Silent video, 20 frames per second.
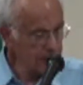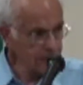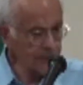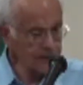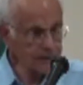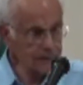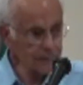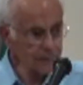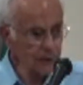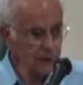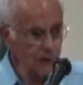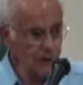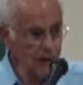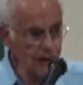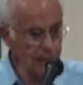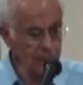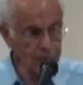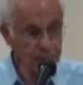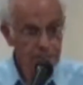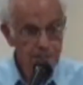that you
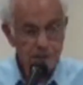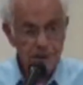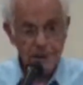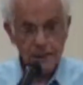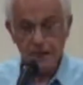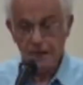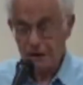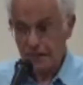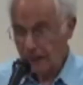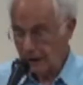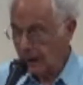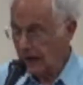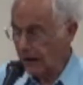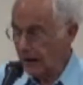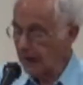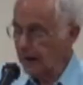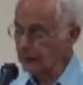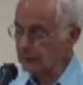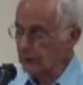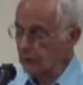have.
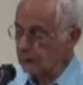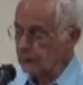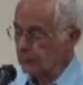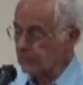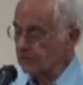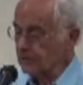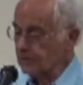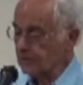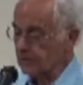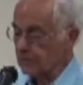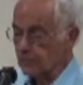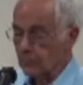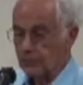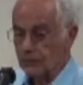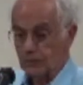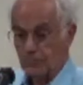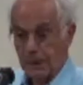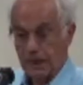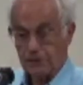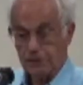I wrote it here
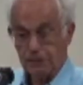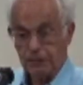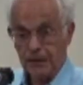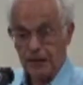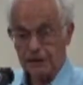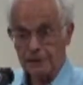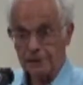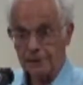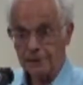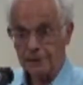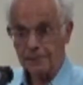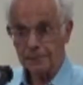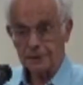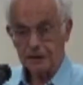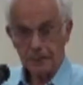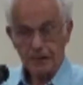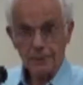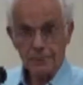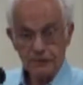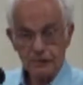with my pen.
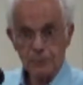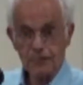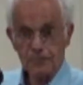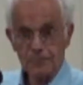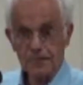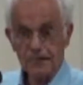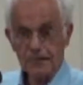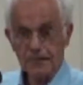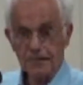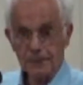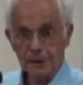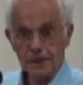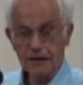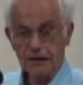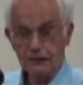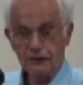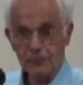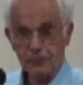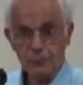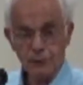You see, in
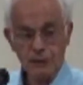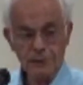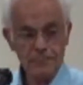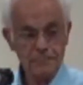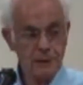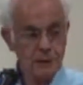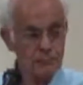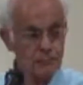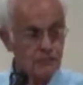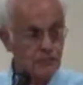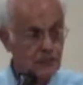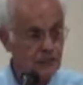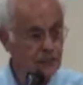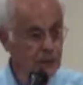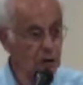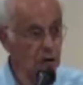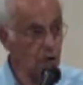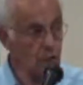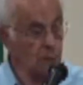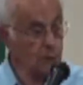English it will sound
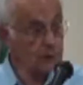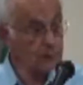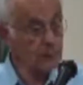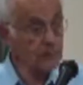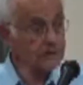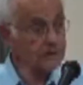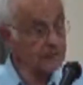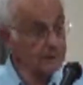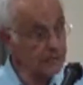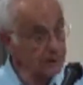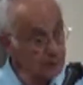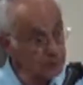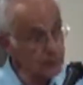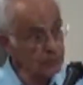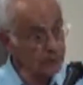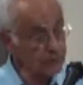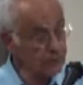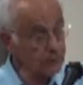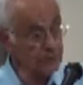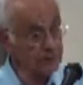very awkward, but in
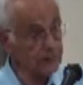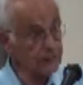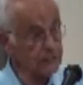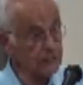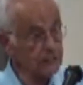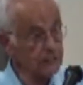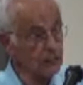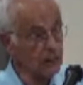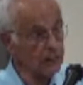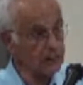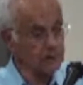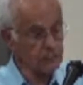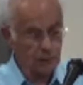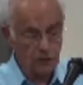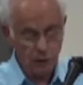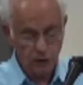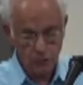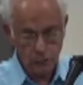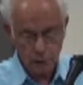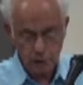Hebrew it is also
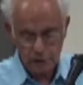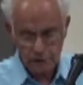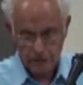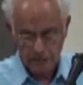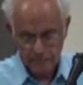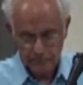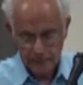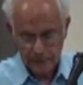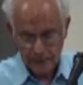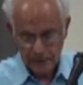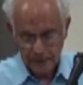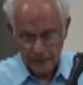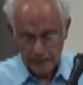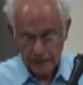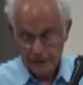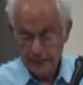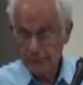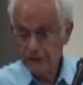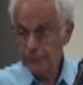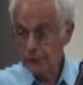awkward.
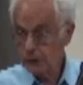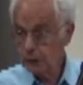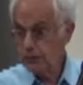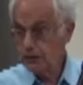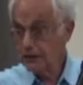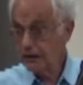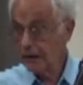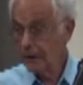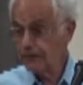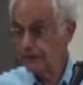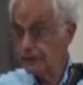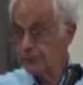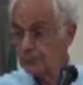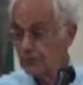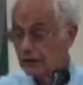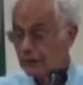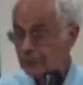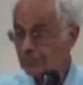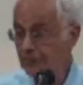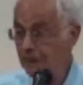If you would have
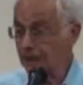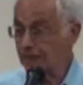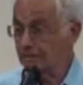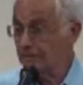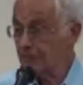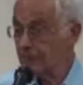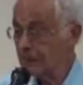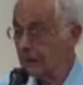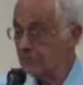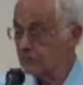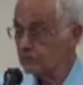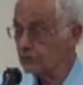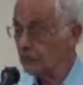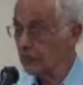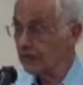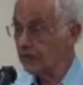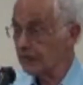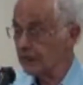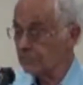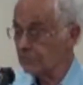translated
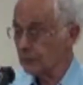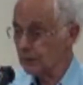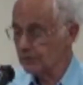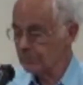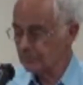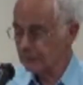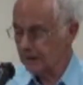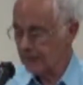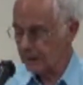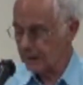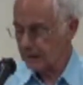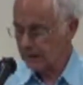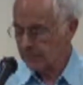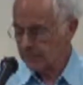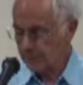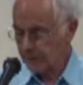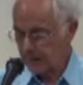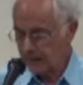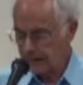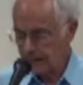literally, it would say,
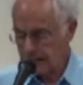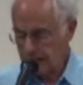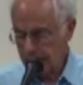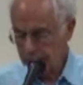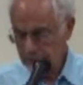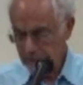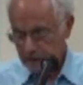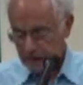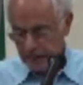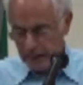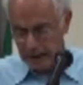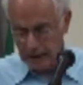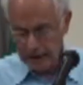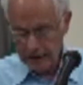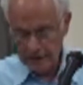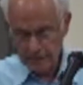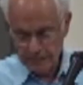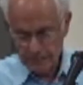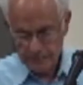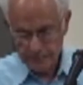
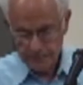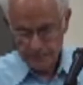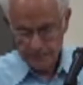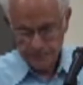and